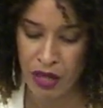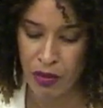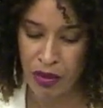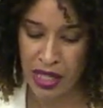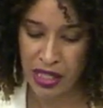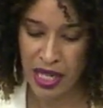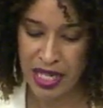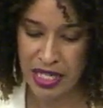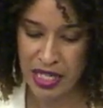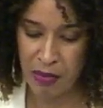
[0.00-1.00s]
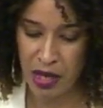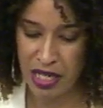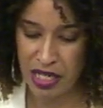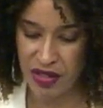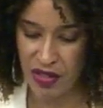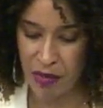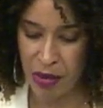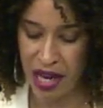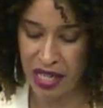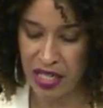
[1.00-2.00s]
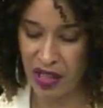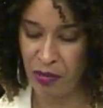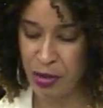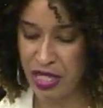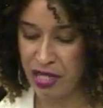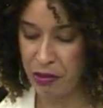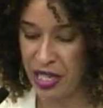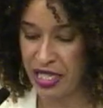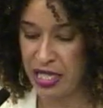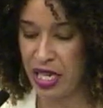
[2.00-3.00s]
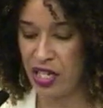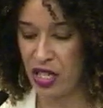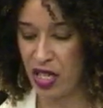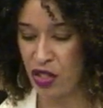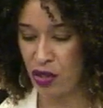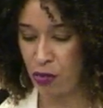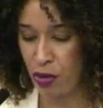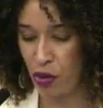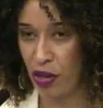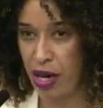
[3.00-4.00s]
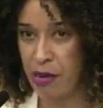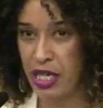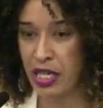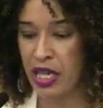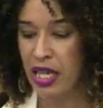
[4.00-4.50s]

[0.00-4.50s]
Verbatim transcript: Recognizing the positive impacts of prison-based educational programming,